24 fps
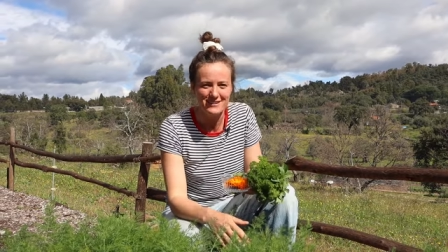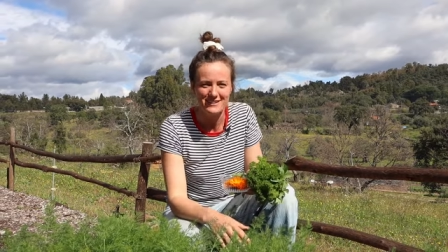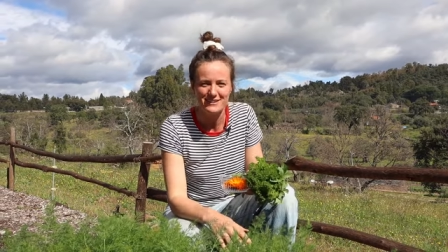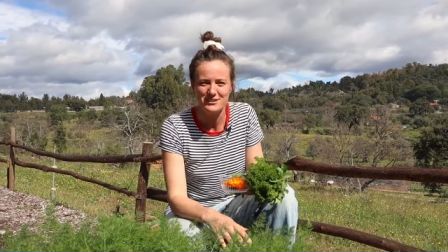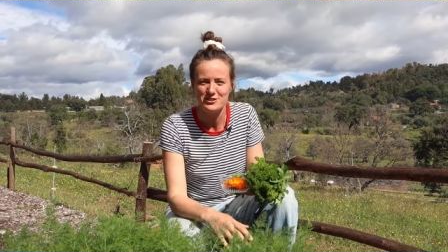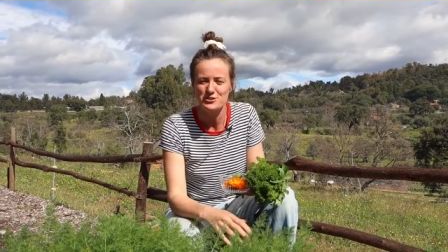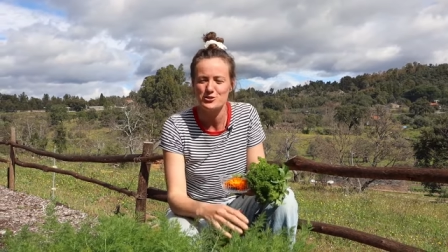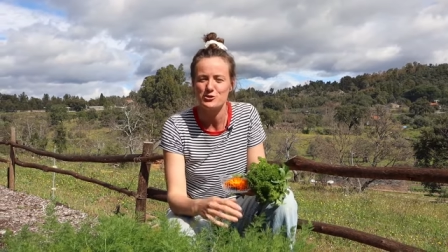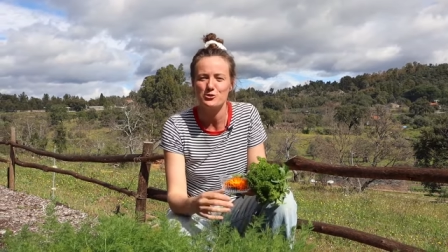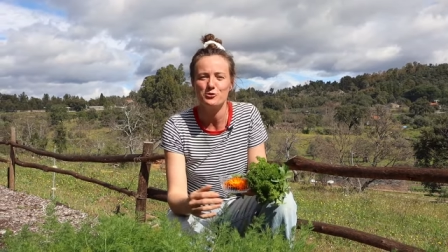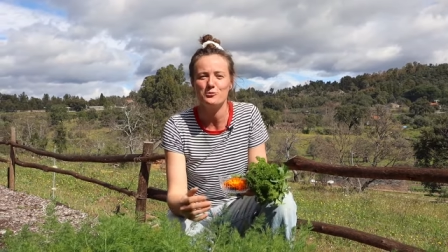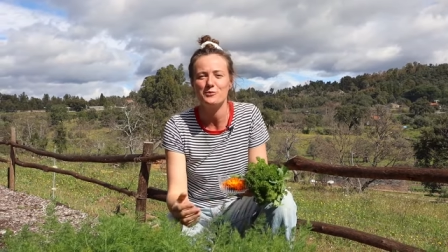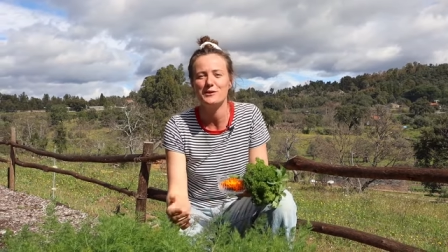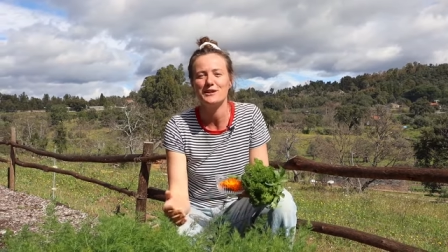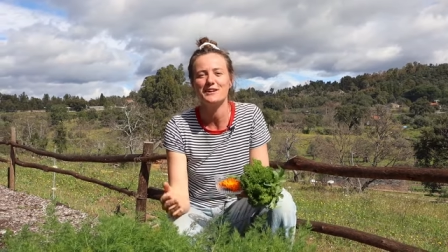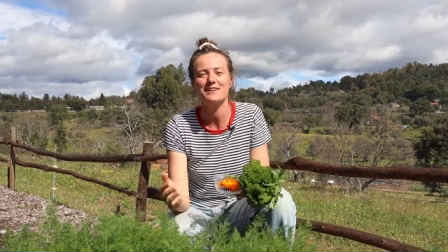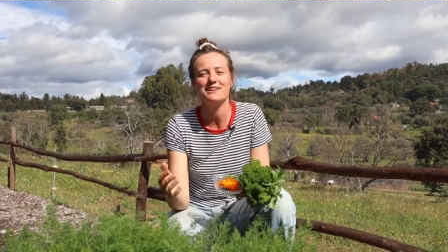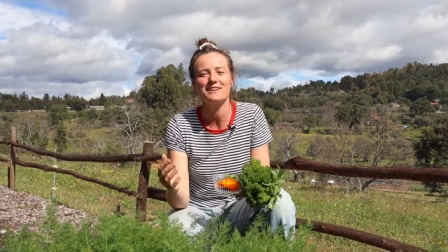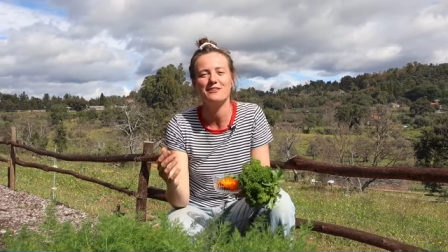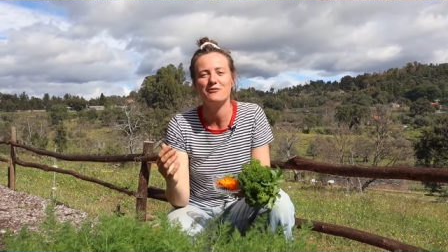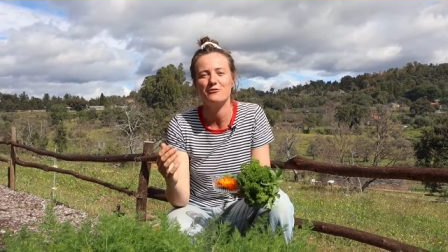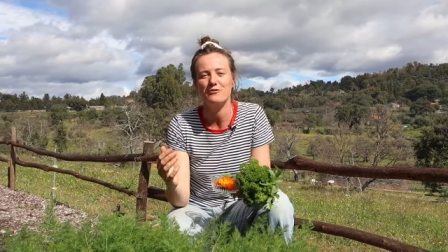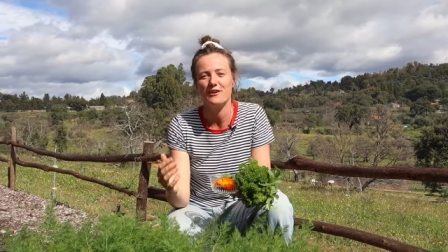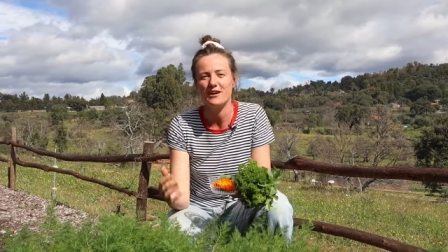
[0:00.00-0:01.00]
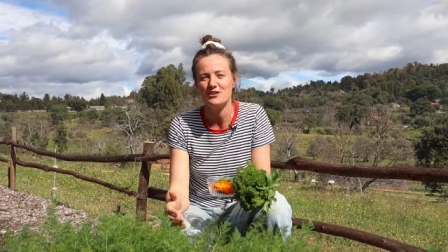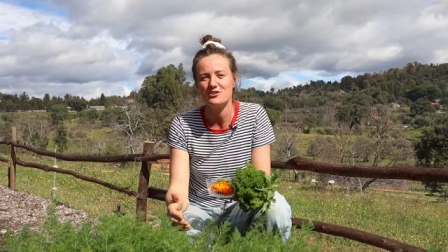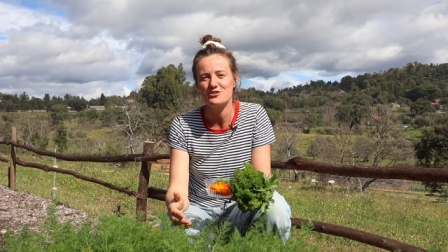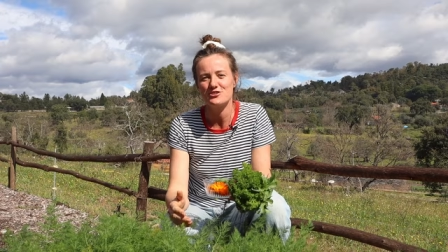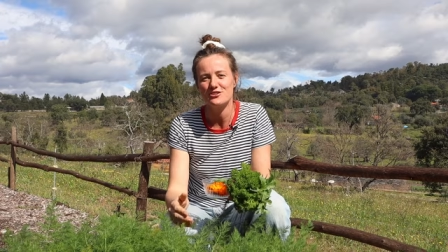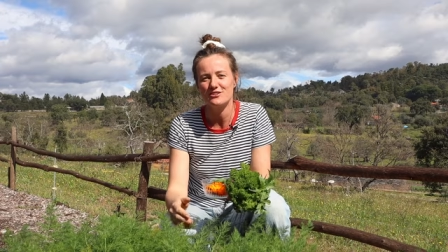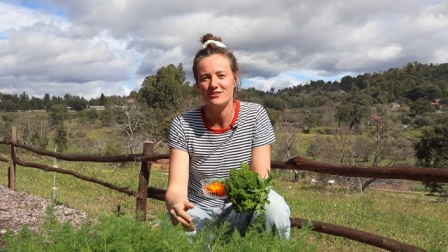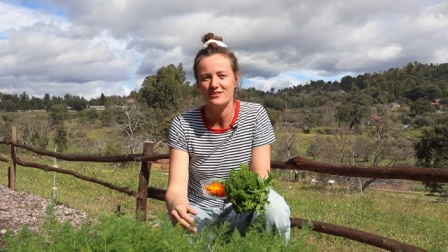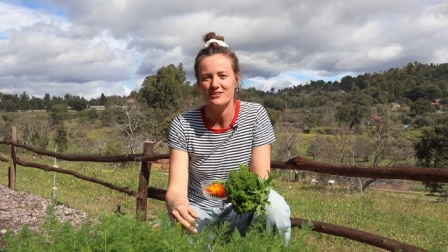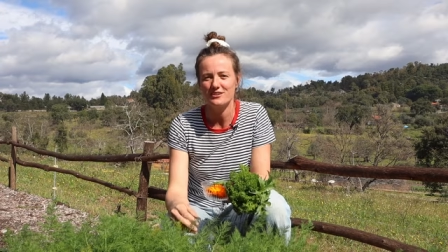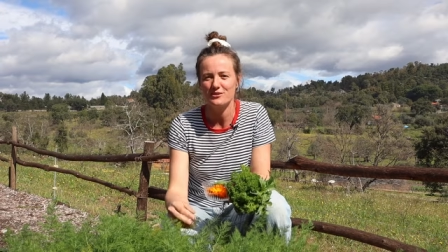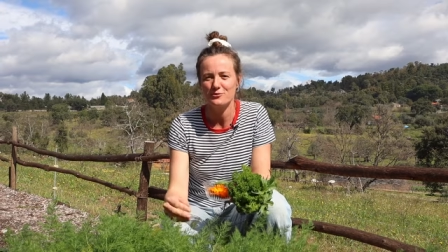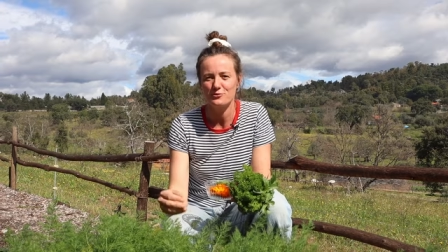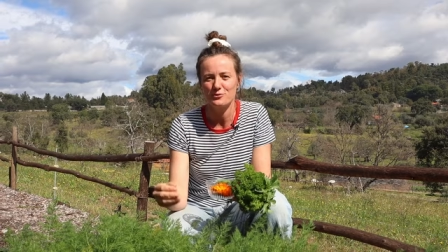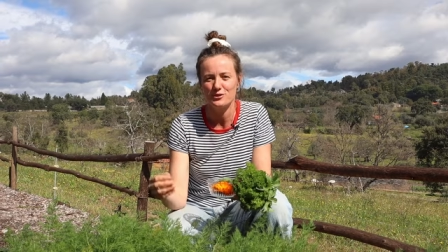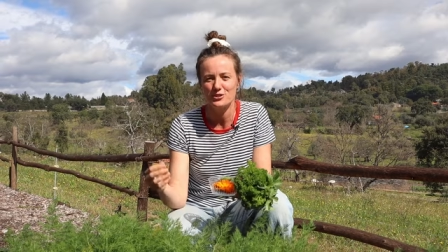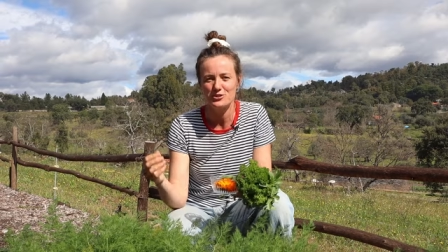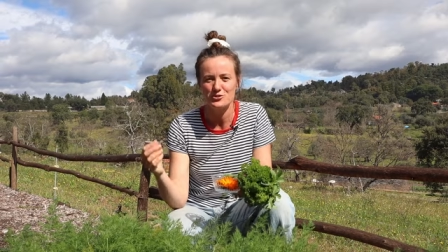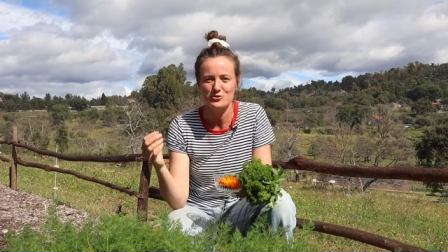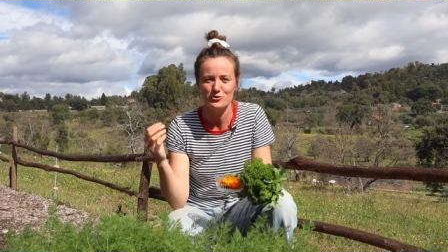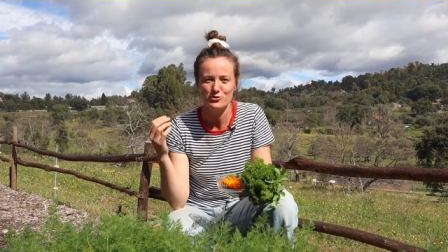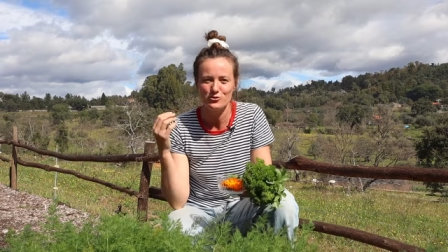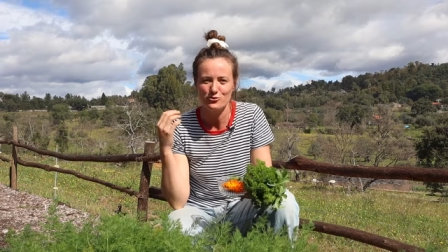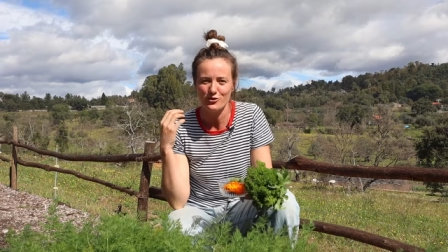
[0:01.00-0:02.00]
and it should be an adventure in
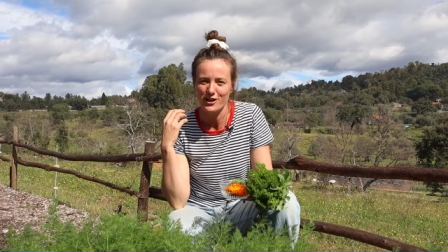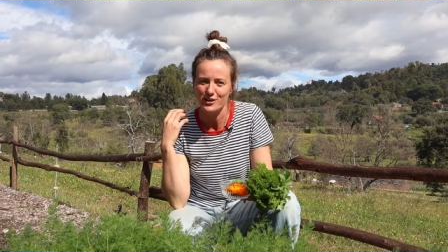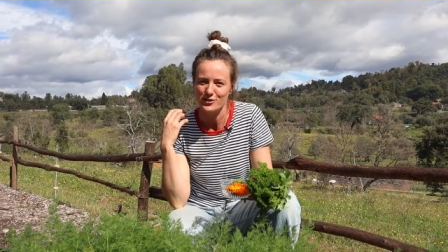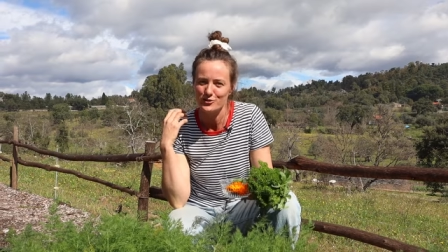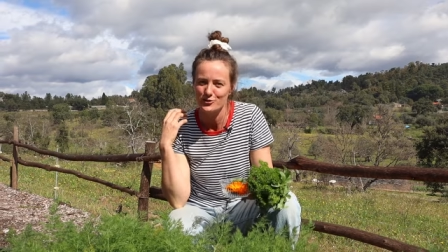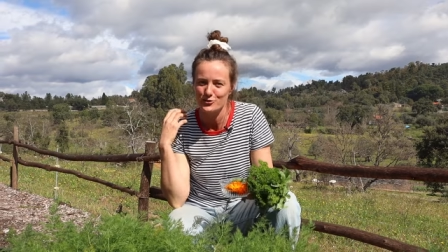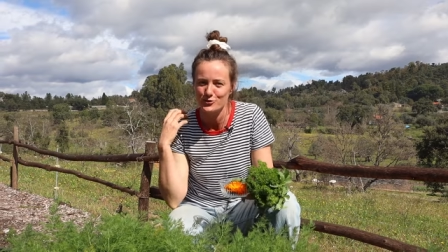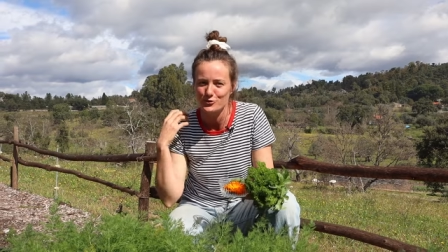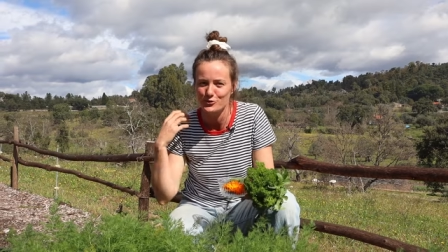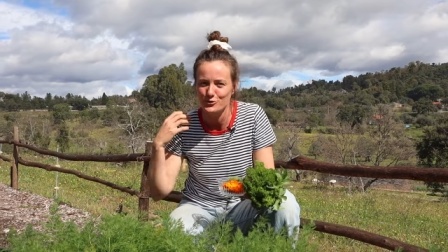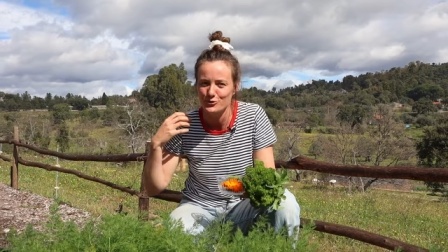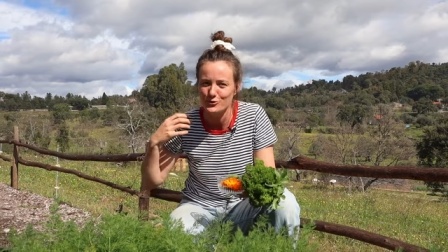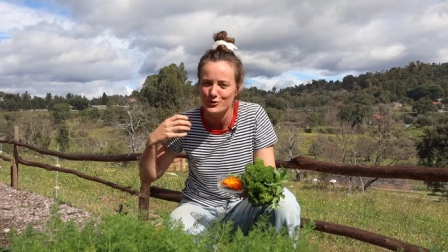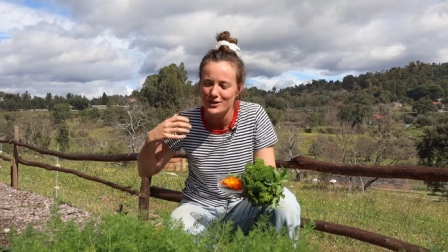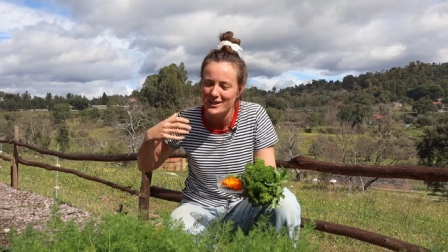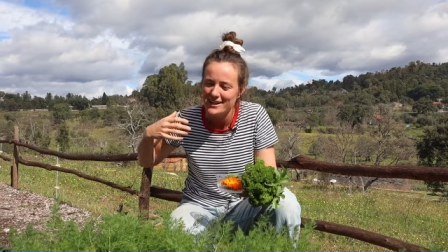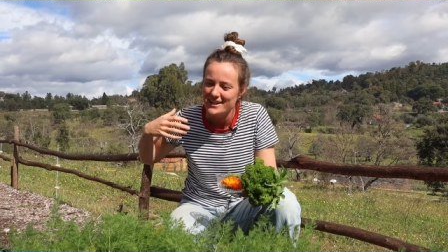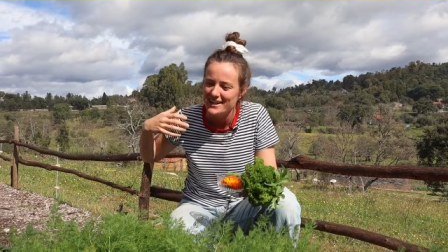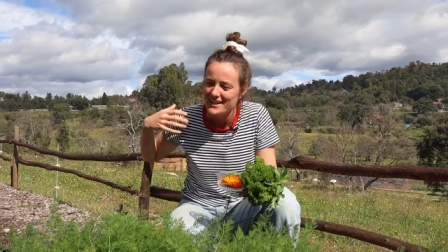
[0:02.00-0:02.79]
which you try to,